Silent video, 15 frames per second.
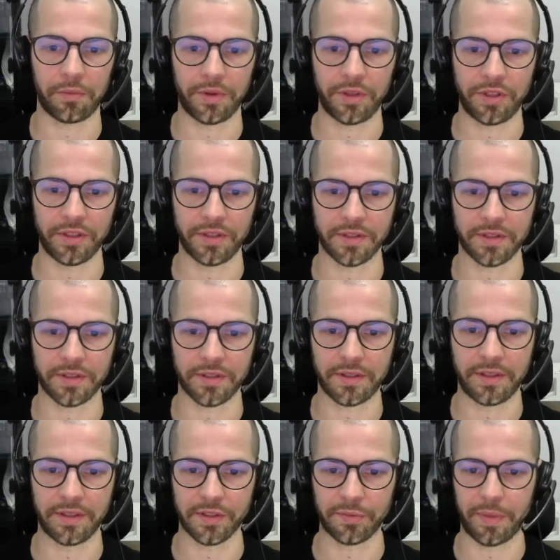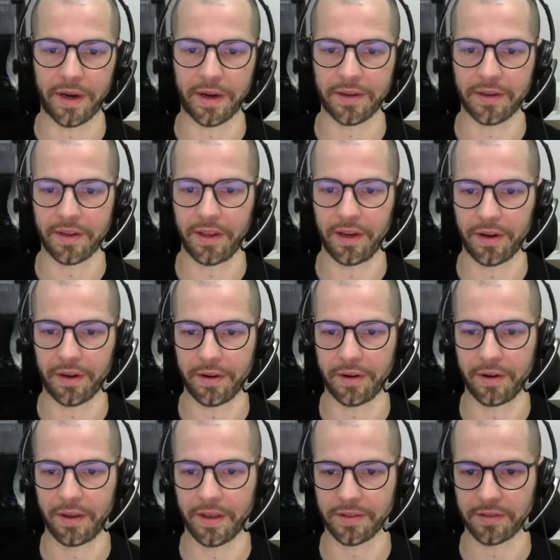which is this part here,
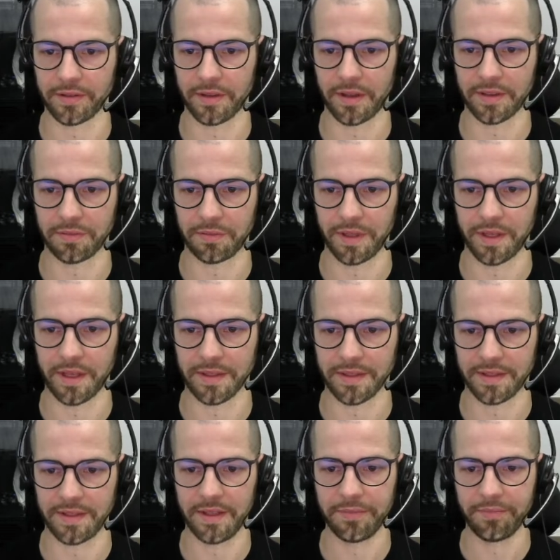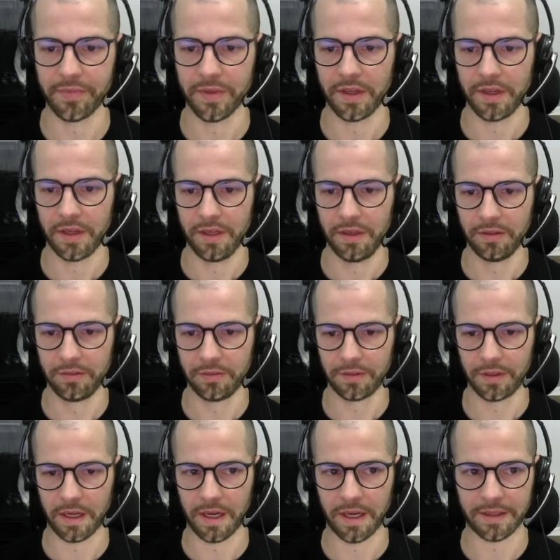as we can see.
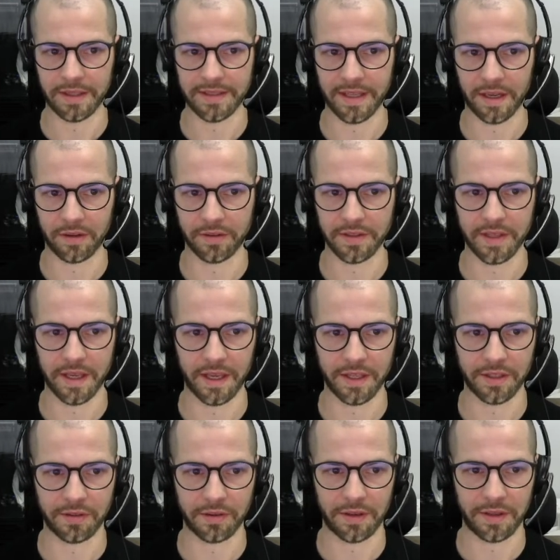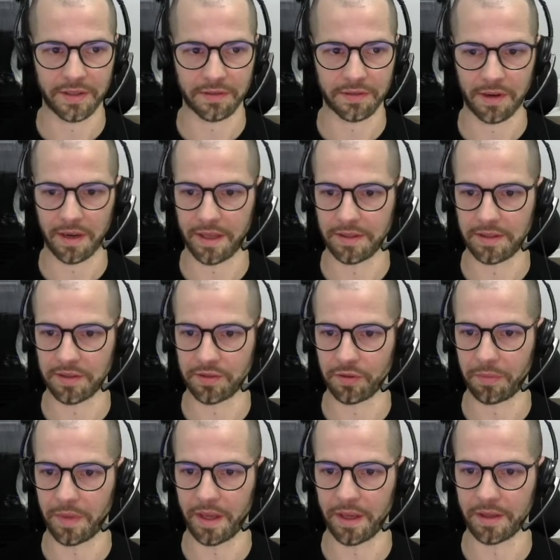The second sketch is related
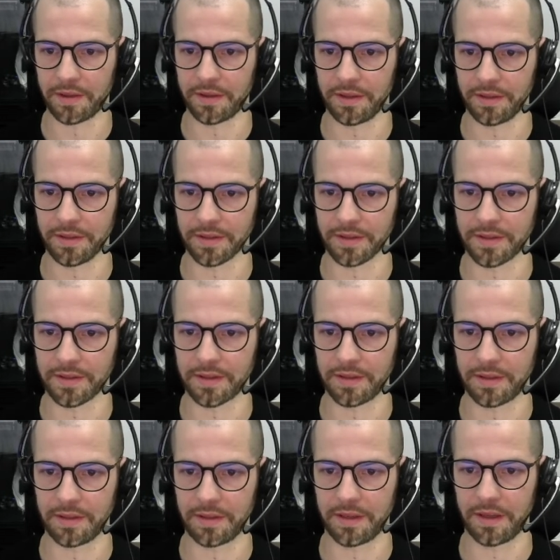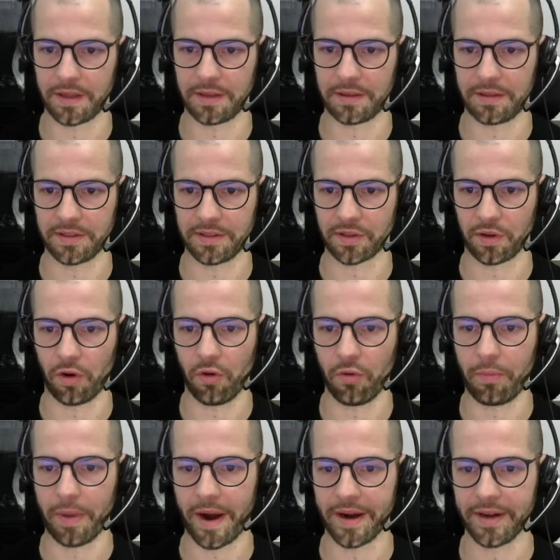to make this
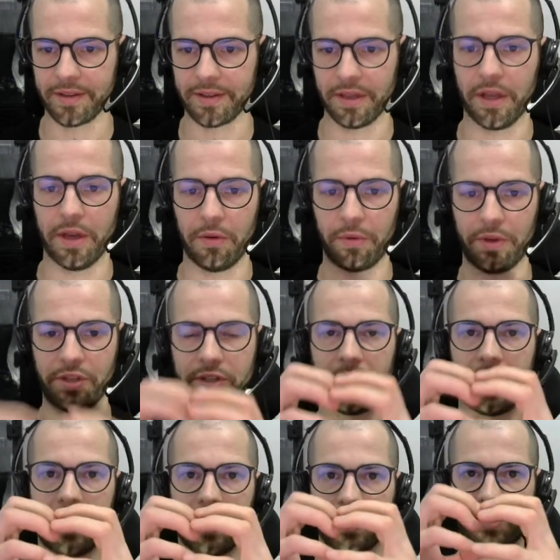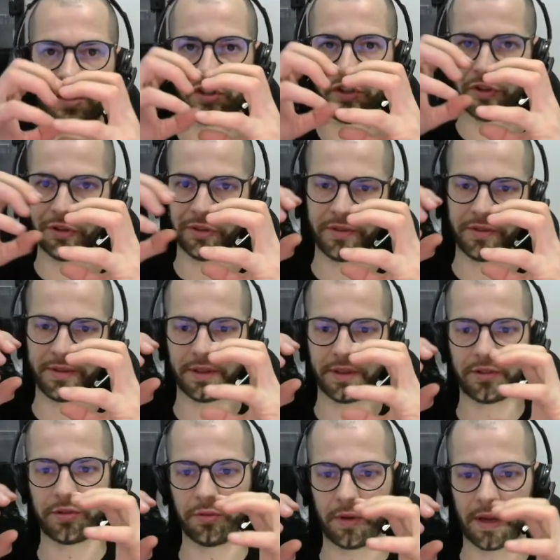whole part, which I extrude
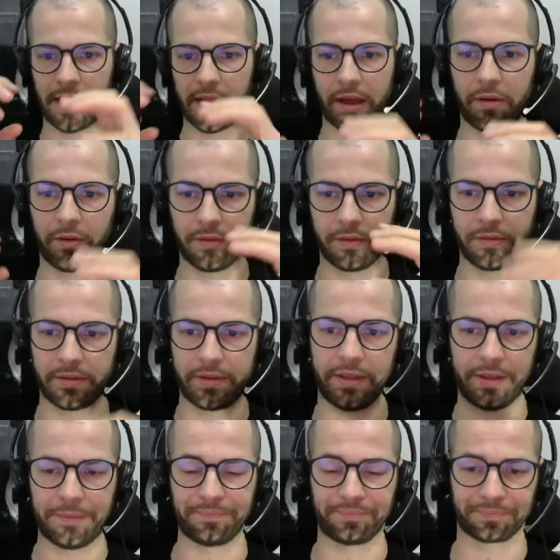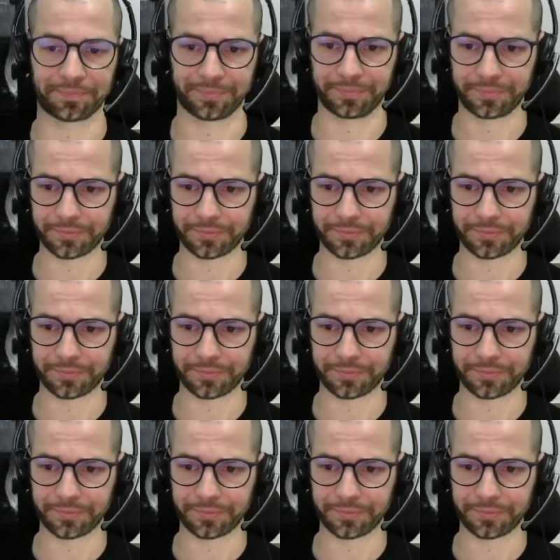to allow the